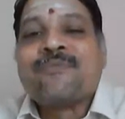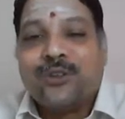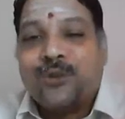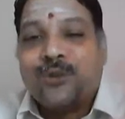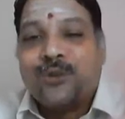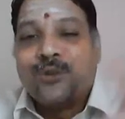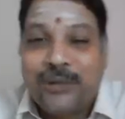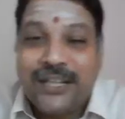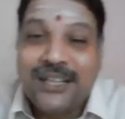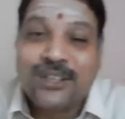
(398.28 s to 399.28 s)
you will
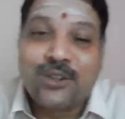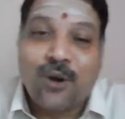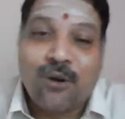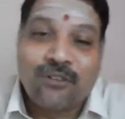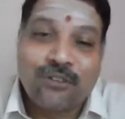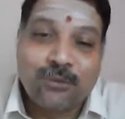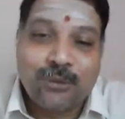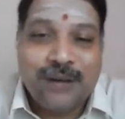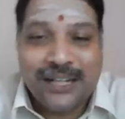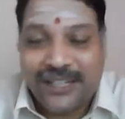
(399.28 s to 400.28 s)
be thrown out from
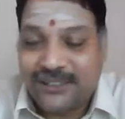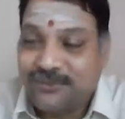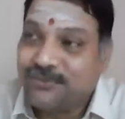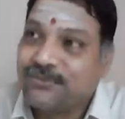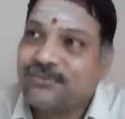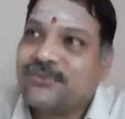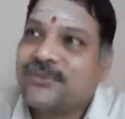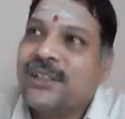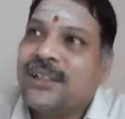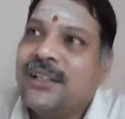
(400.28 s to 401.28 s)
the market.
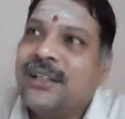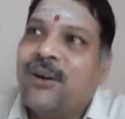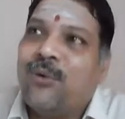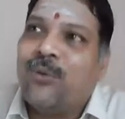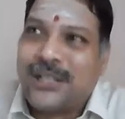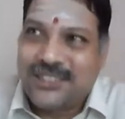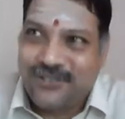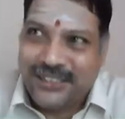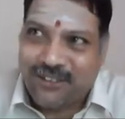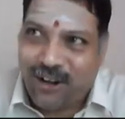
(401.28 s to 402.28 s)
Once
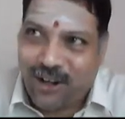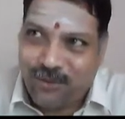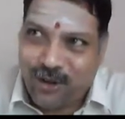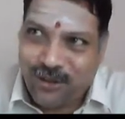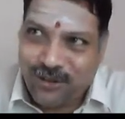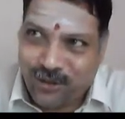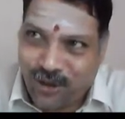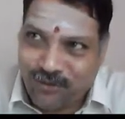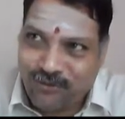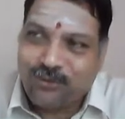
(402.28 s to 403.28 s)
we talk about
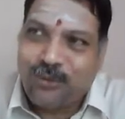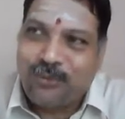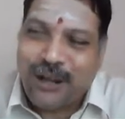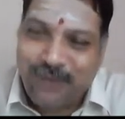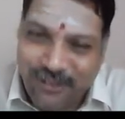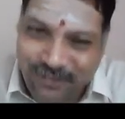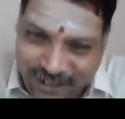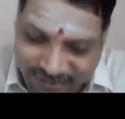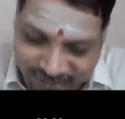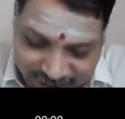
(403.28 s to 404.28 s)

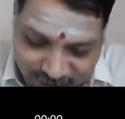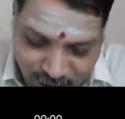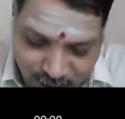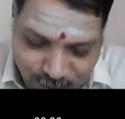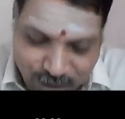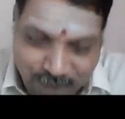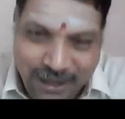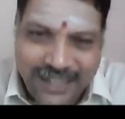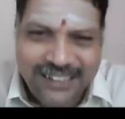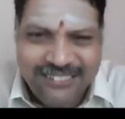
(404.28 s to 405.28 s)
when we talk about the
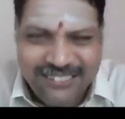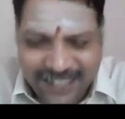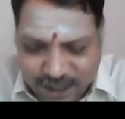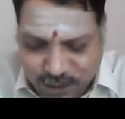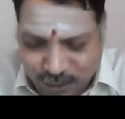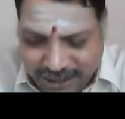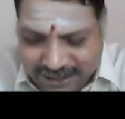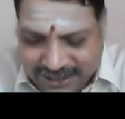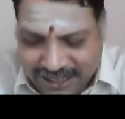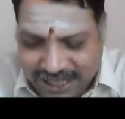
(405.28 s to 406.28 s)
market, there is one
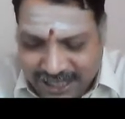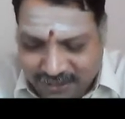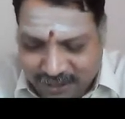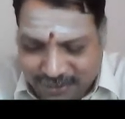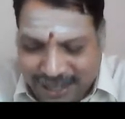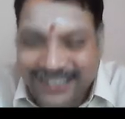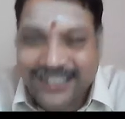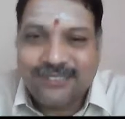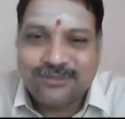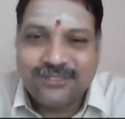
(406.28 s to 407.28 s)
risk related with the
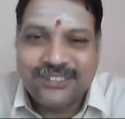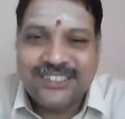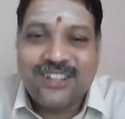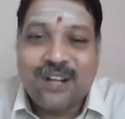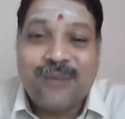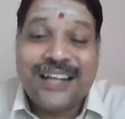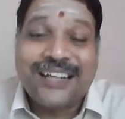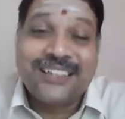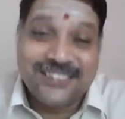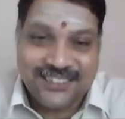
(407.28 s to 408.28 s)
market. It is called
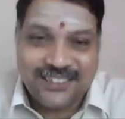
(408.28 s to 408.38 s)
market risk.